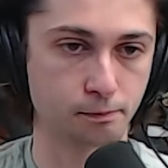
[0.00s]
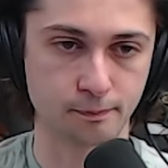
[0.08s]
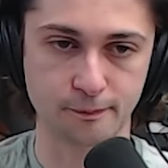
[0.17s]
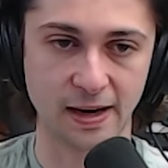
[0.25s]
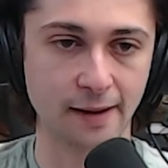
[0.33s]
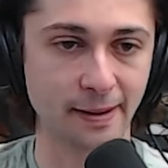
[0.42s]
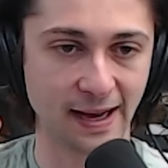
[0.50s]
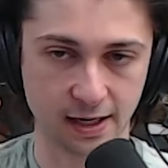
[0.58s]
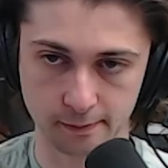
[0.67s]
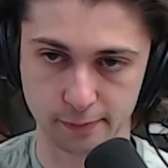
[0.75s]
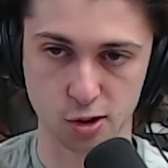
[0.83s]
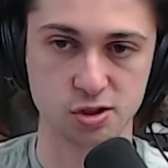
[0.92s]
buy back
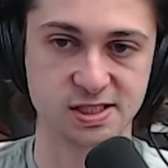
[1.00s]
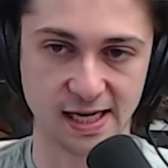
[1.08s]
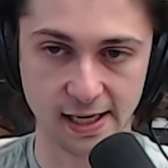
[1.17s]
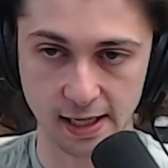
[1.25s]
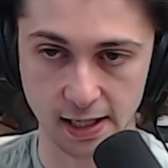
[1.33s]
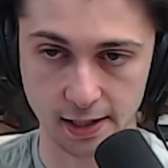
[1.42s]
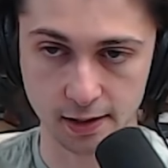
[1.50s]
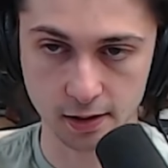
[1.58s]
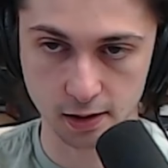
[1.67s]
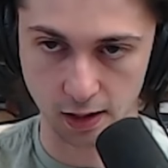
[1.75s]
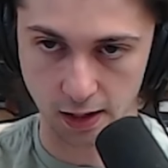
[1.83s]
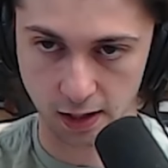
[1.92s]
and burn Zion,
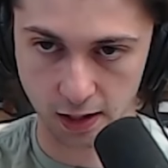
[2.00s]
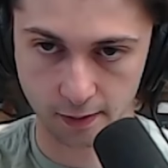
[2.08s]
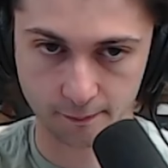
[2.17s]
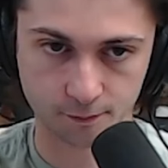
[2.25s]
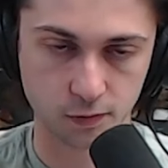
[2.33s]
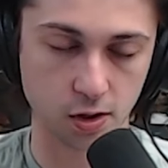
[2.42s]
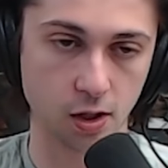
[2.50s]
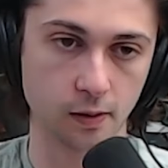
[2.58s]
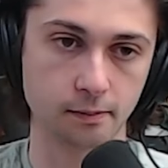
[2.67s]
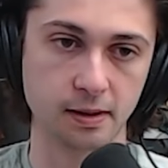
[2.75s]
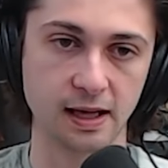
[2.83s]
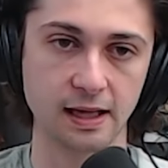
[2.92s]

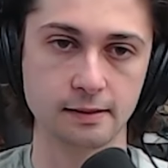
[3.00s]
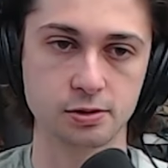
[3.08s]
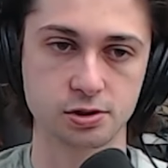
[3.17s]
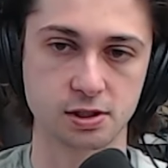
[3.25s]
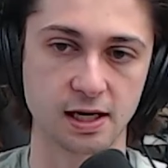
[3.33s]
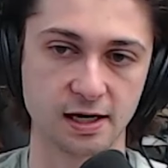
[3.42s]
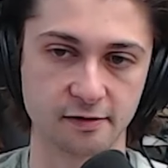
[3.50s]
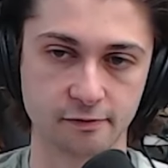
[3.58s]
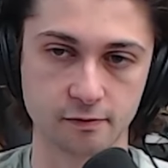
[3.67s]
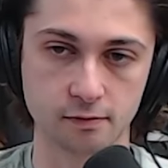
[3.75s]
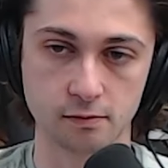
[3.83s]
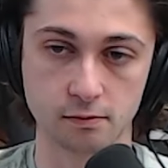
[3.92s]
and be able to kind of
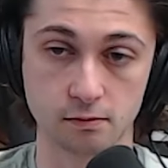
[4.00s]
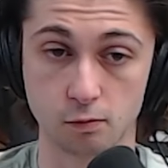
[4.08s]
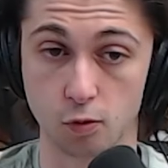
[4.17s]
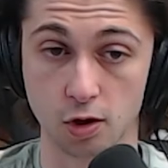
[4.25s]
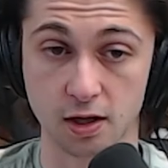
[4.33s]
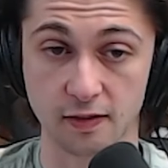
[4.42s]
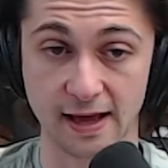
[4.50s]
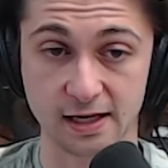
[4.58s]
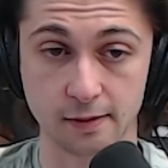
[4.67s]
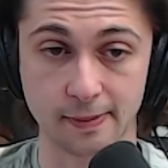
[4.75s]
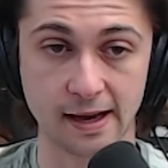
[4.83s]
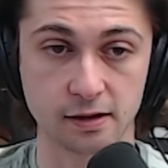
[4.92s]
work in that
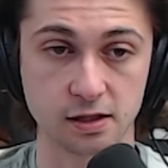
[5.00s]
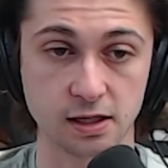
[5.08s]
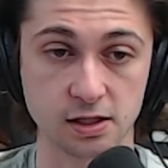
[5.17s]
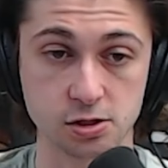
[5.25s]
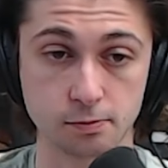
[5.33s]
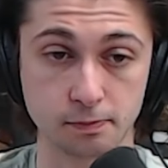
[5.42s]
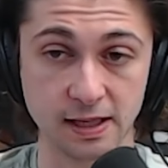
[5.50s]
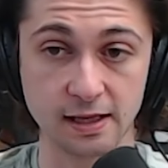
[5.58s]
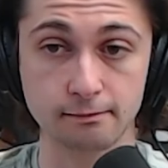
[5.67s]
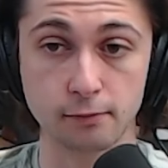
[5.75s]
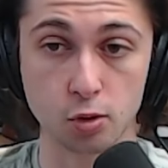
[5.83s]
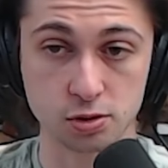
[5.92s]
capacity to be
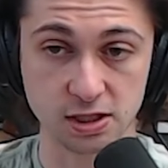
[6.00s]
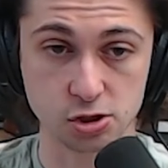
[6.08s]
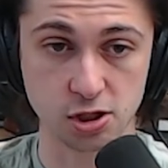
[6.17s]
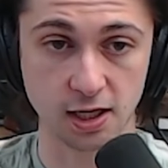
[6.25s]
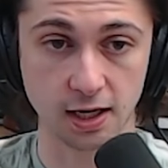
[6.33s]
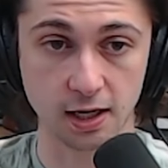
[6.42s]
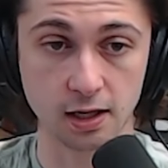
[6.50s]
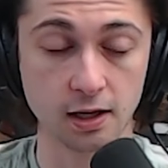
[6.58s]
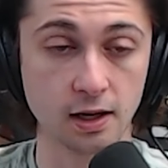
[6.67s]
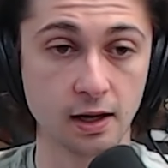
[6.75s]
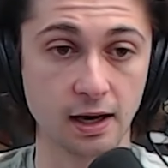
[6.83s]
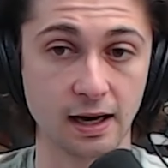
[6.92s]
multi-chain,
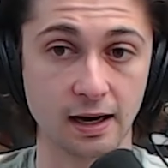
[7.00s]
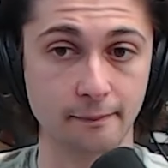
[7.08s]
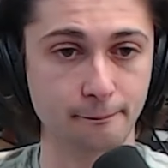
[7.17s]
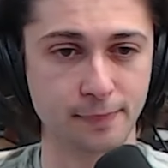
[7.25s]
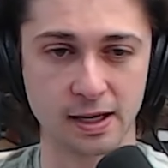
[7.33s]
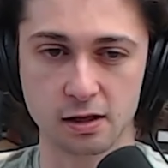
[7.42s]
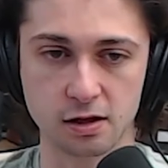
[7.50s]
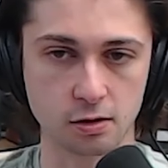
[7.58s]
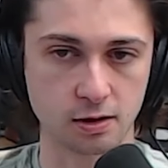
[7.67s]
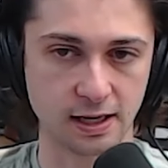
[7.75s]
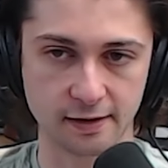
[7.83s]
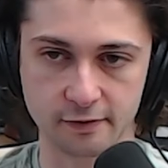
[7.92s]
but it's still
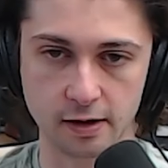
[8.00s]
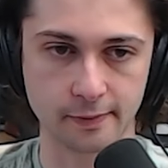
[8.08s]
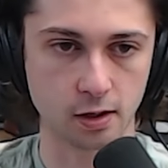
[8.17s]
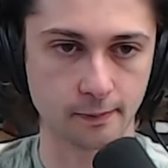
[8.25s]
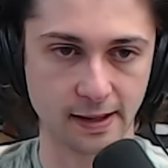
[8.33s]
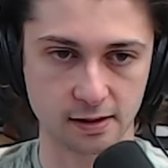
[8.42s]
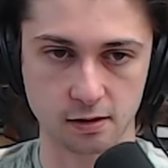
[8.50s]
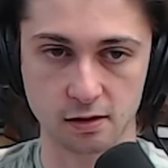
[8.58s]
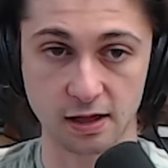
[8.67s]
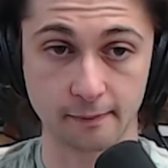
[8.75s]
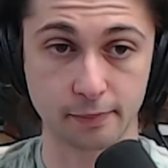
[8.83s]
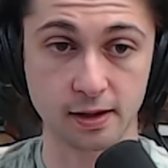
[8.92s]
kind of coming all back to the
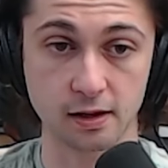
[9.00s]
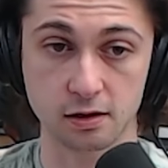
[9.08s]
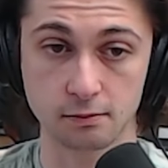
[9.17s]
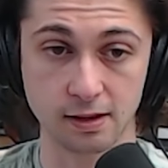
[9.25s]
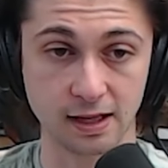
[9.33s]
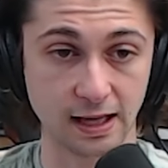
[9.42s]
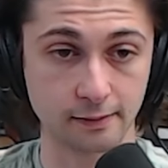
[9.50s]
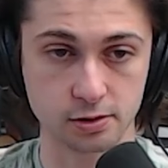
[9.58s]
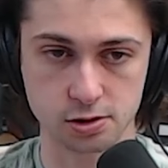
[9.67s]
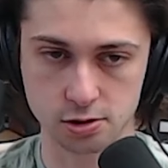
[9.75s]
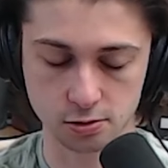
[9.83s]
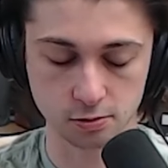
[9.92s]
same place and being able
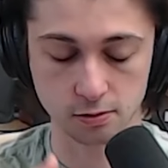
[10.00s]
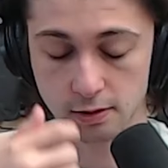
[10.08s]
to,